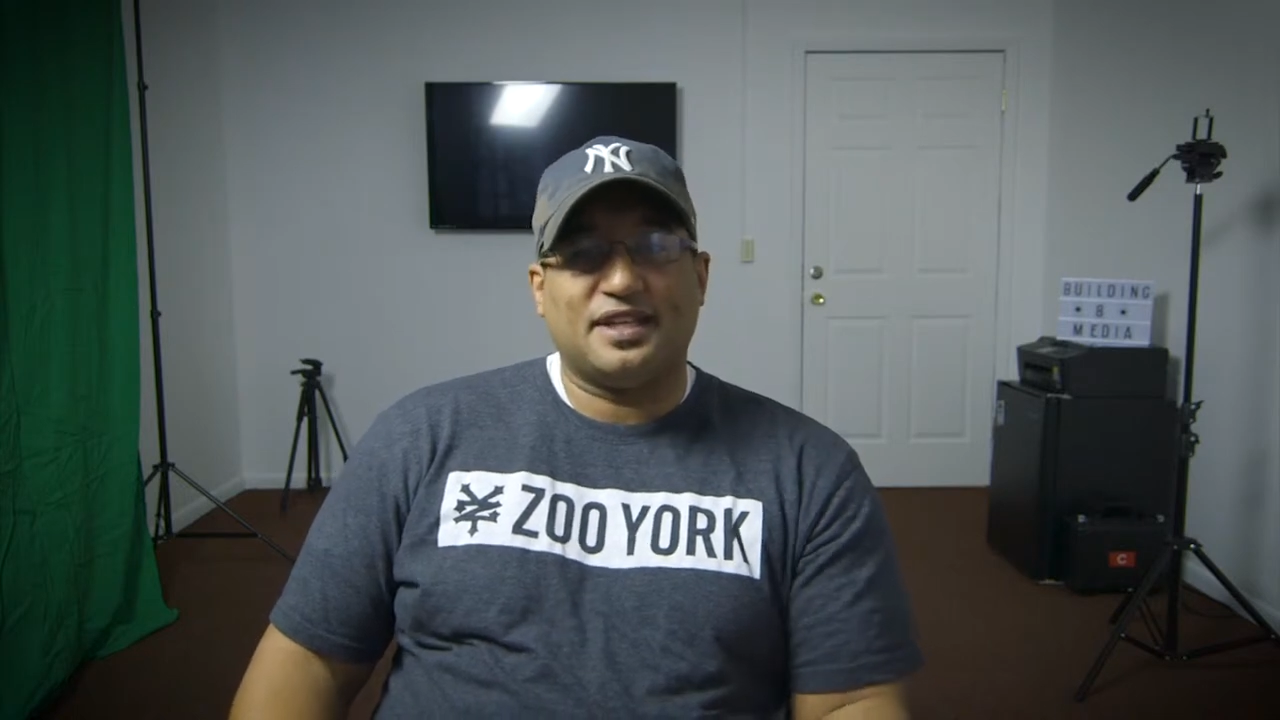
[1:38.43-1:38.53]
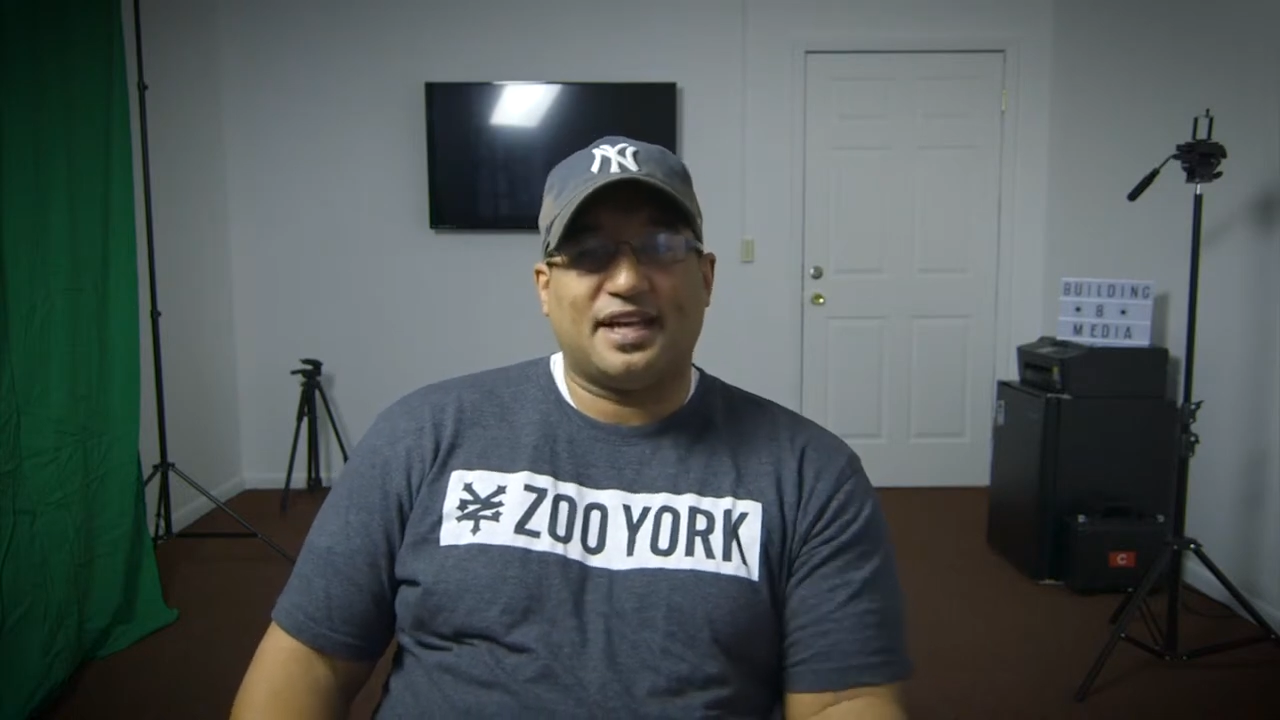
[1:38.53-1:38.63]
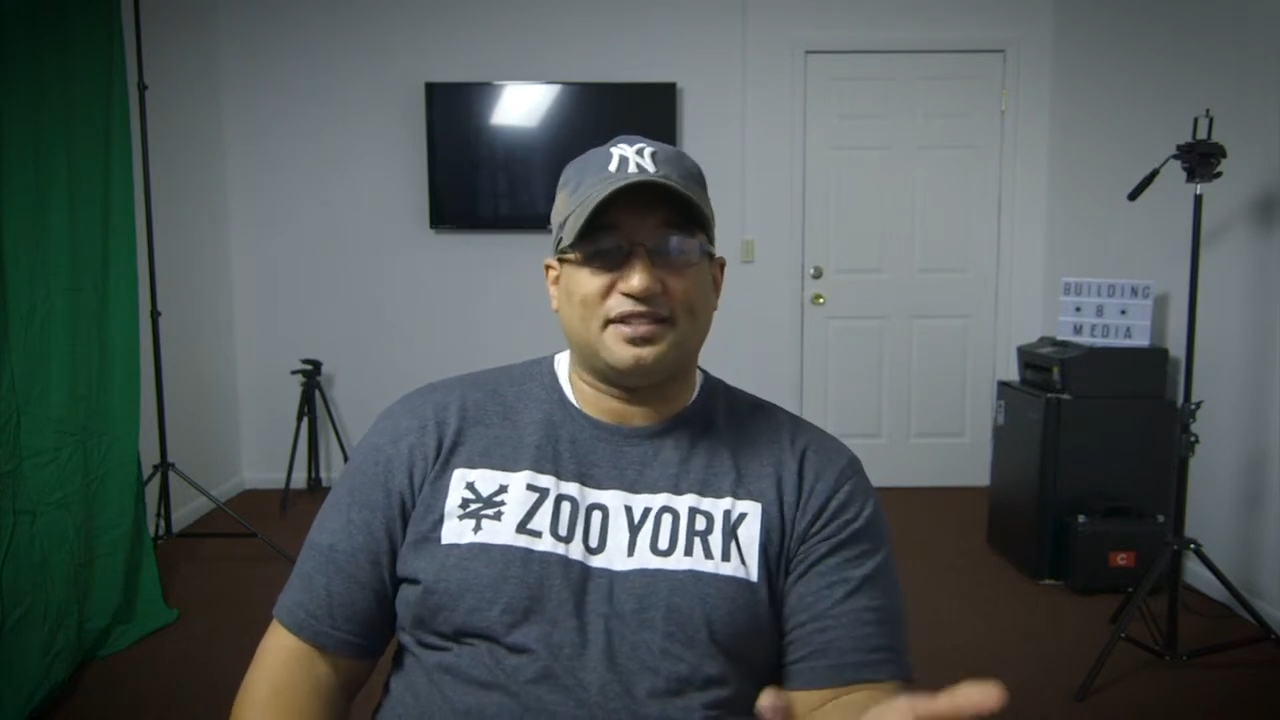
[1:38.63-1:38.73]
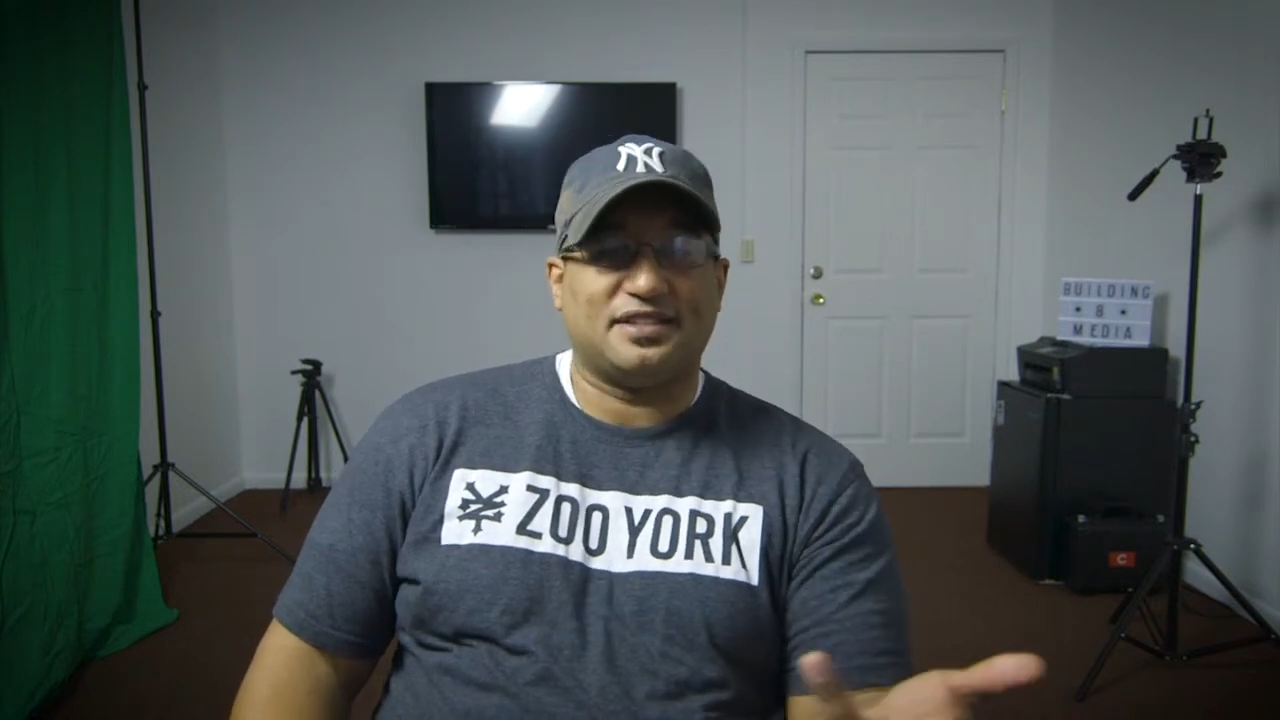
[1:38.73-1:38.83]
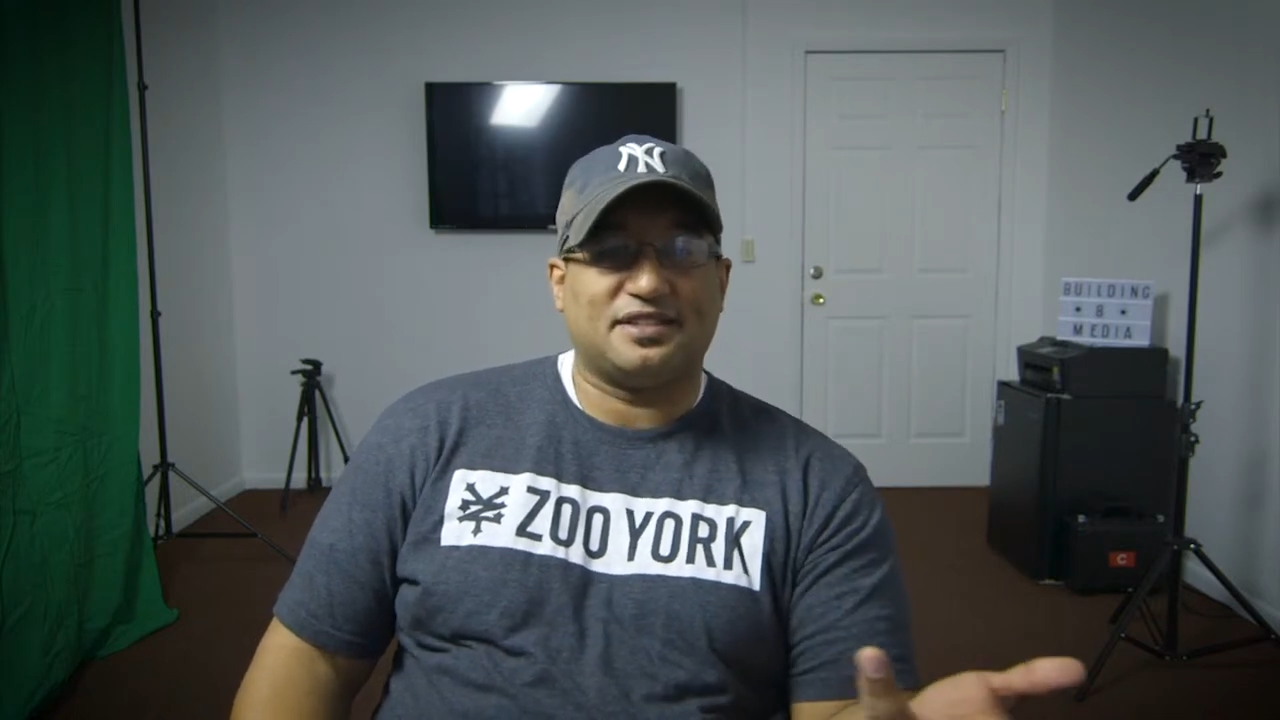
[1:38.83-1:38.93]

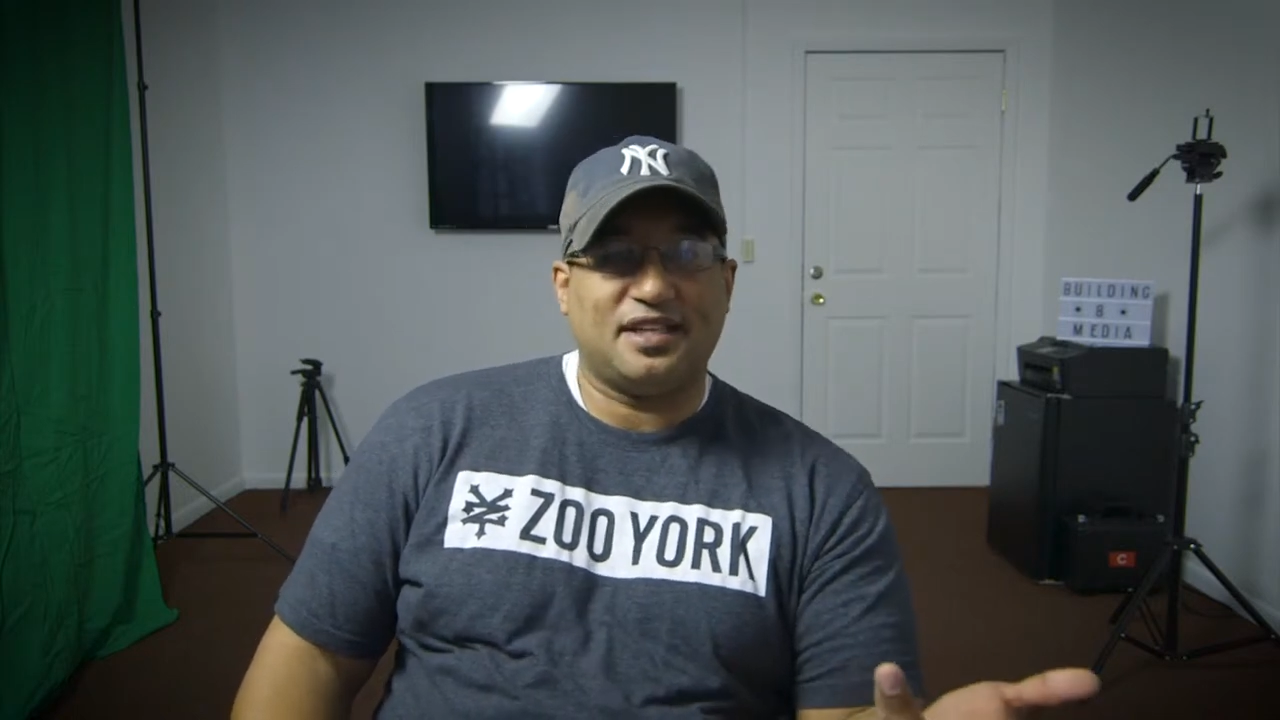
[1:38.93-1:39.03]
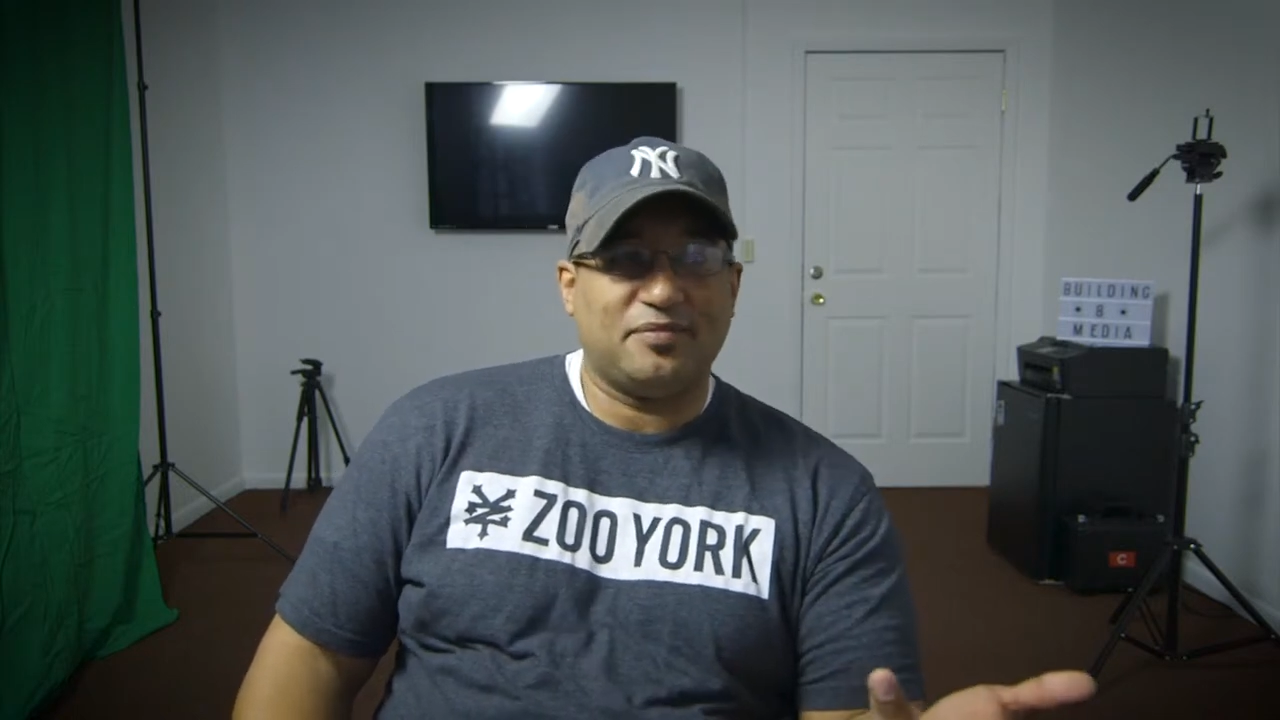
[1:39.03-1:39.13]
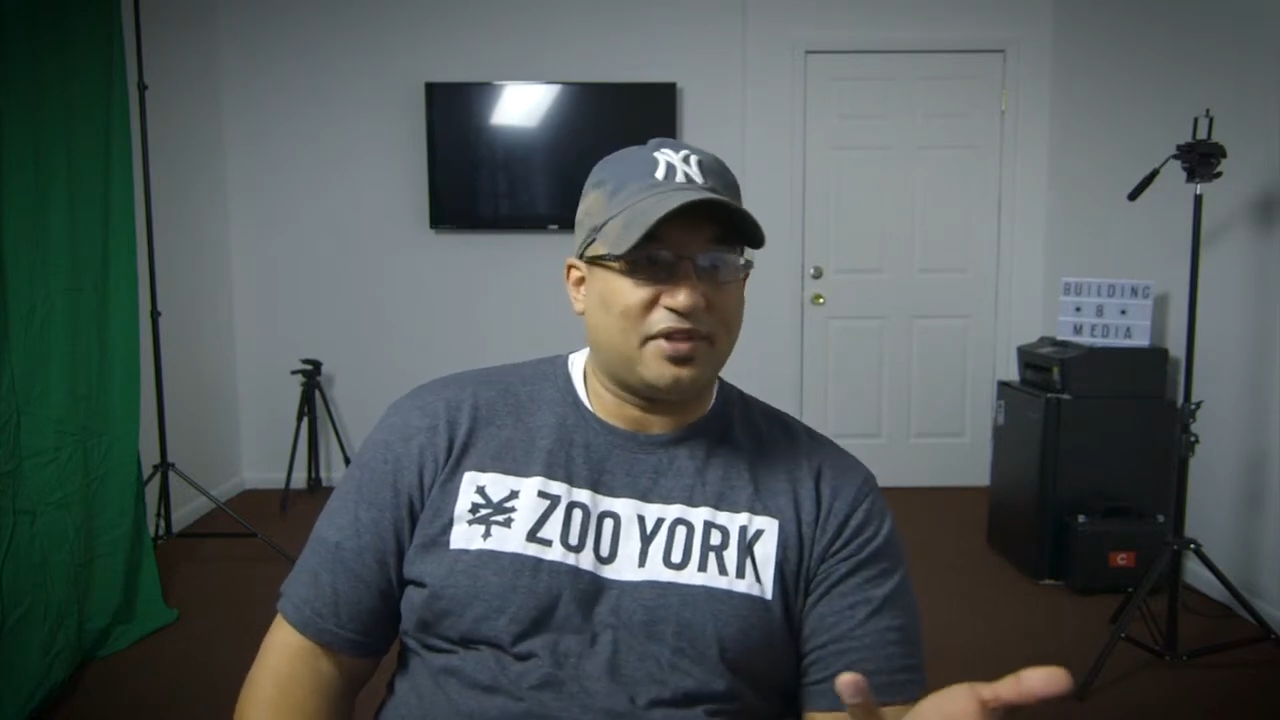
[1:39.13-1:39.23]
not just him,